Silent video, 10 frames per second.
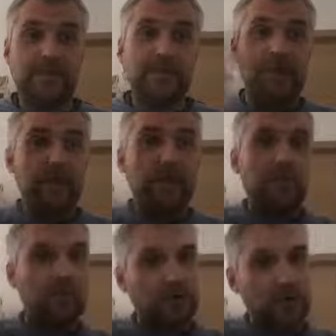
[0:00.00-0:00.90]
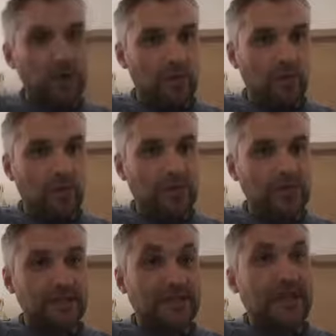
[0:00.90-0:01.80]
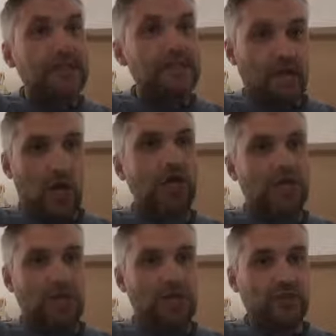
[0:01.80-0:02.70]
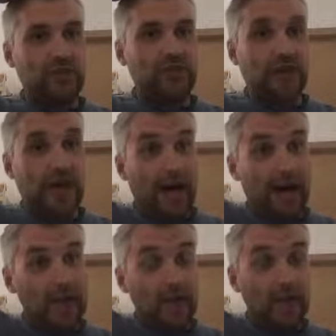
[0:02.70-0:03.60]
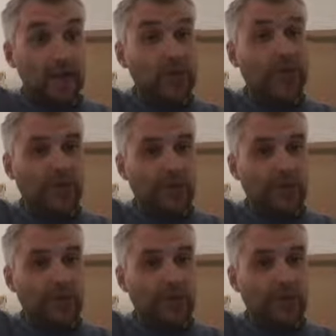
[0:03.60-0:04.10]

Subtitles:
The lid we put on top of us, that is our leadership. The higher we put the